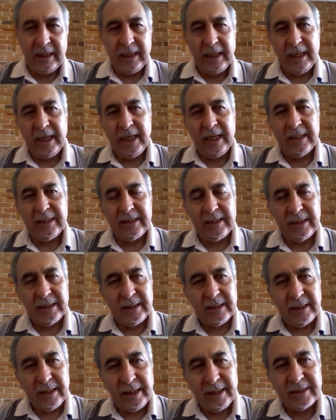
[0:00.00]
and
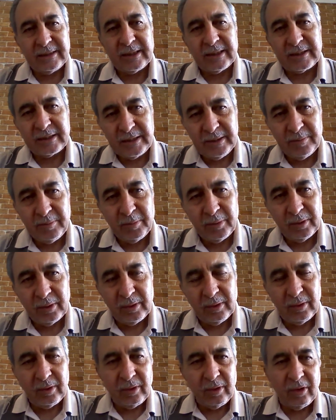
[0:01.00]
it's a
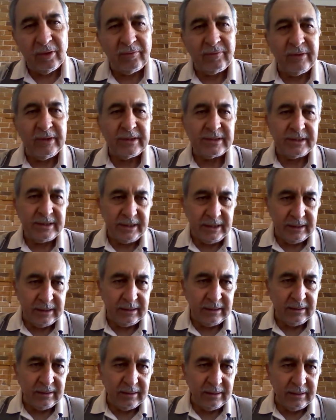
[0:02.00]
symbol of the
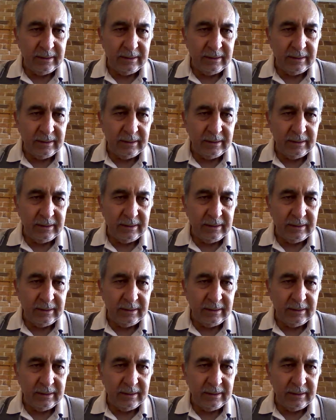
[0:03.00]
sin,